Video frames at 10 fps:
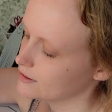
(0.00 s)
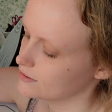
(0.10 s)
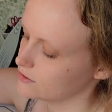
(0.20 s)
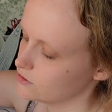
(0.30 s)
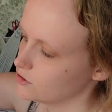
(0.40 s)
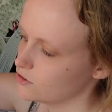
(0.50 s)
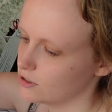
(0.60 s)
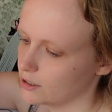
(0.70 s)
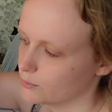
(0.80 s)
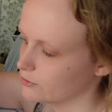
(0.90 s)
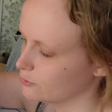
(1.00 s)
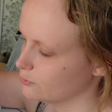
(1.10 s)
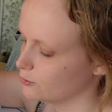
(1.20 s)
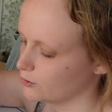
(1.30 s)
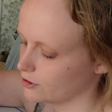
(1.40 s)
And since I want to
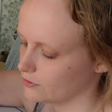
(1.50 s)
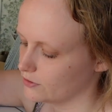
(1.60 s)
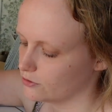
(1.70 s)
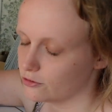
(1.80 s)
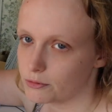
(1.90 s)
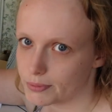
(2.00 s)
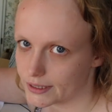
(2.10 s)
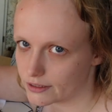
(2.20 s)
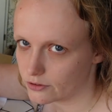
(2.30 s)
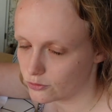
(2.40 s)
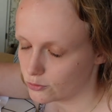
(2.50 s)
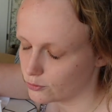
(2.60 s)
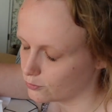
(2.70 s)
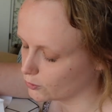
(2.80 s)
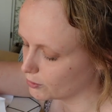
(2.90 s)
fold all of this to the back to
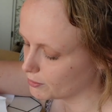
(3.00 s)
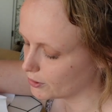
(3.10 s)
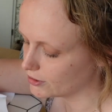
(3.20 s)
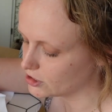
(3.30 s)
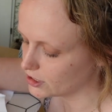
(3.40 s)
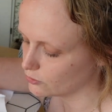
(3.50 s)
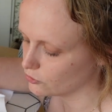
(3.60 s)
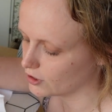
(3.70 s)
form the boning channels,